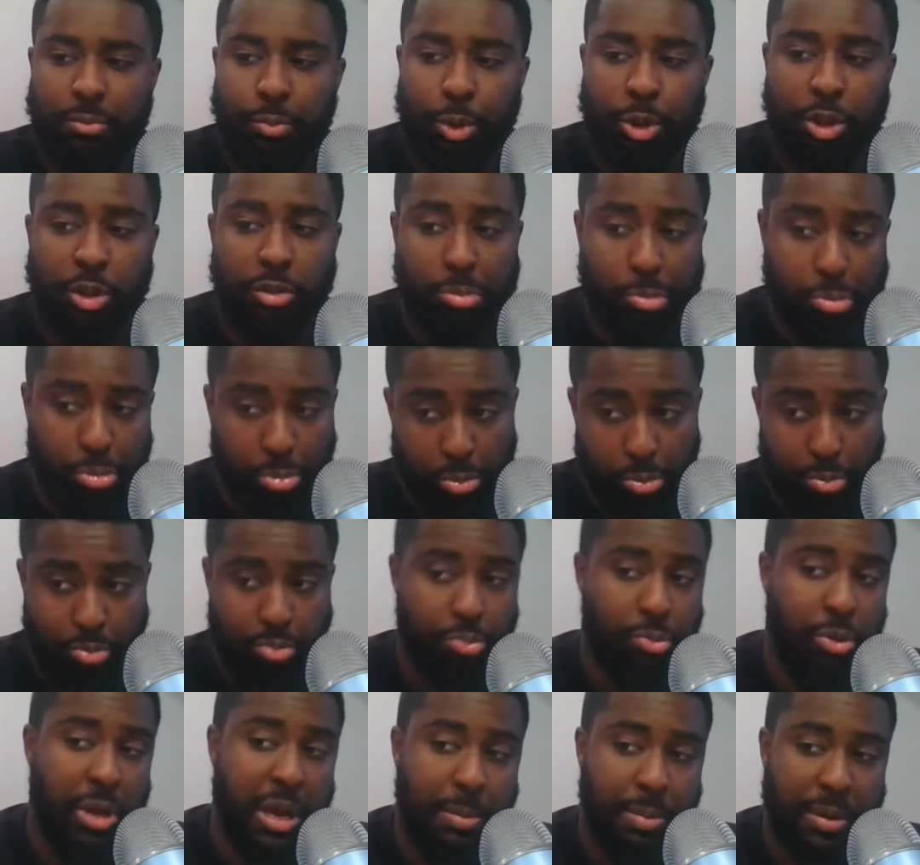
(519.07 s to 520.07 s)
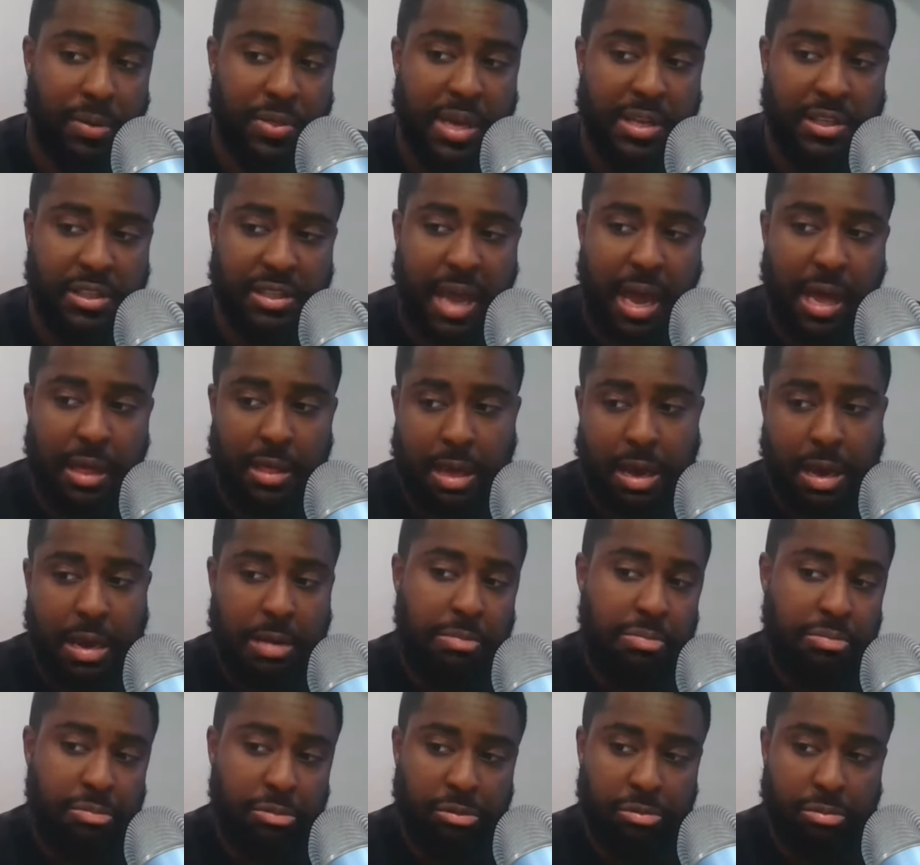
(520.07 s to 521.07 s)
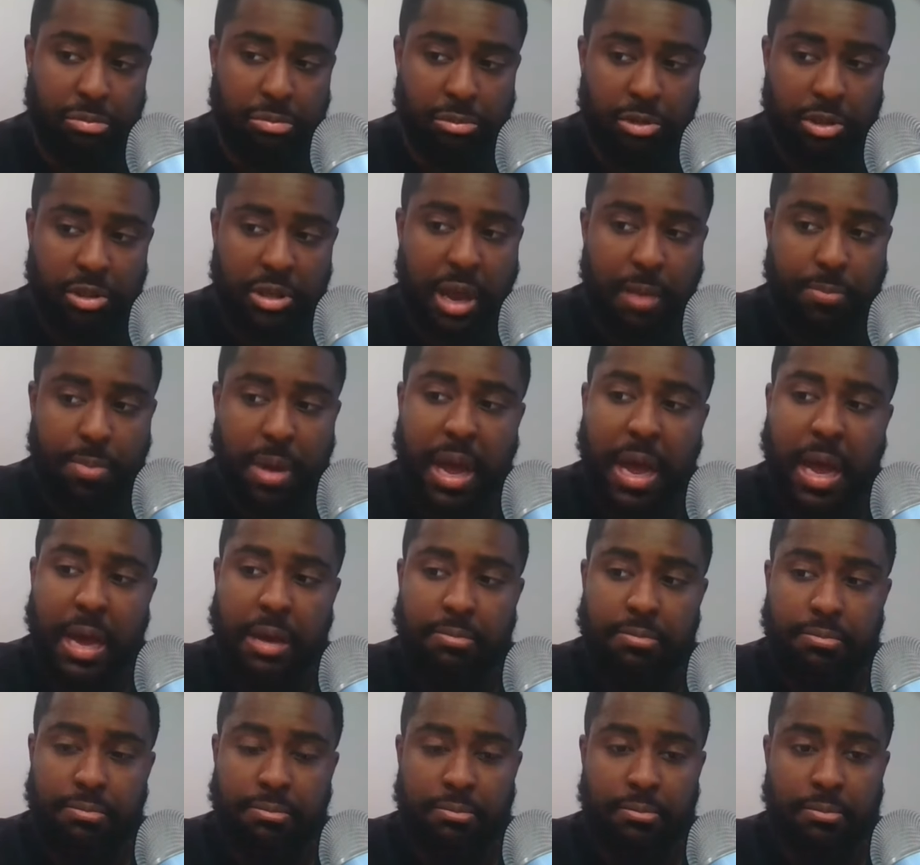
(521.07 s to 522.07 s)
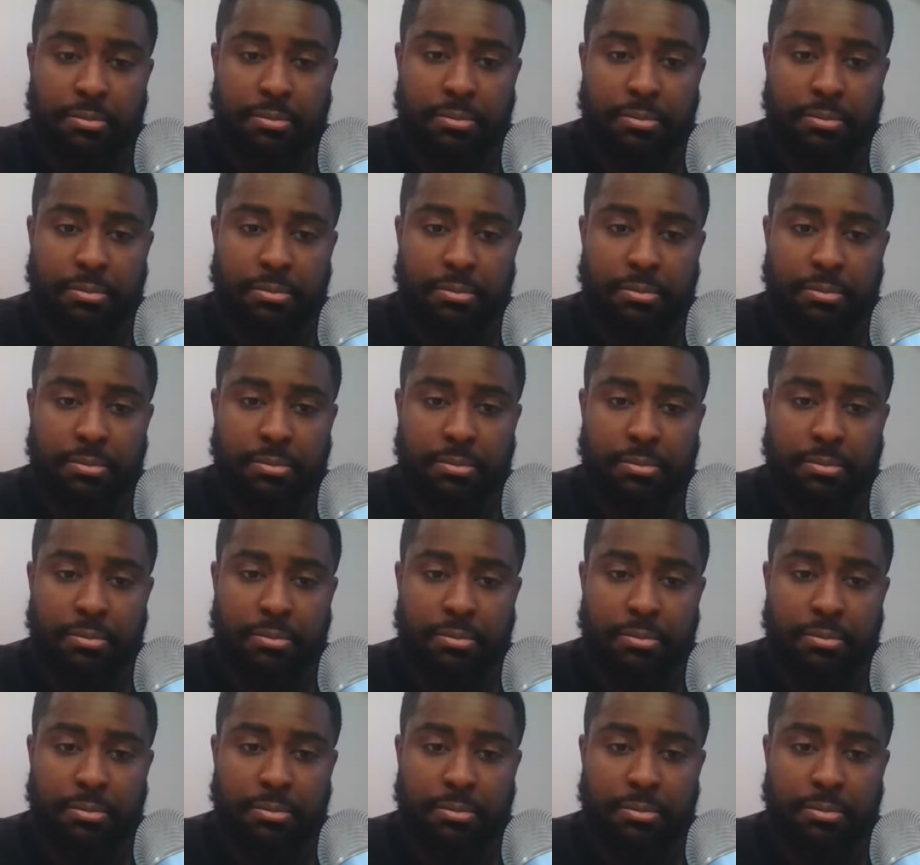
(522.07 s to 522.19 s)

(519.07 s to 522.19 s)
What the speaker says: Which, think about that stat line, it's not bad.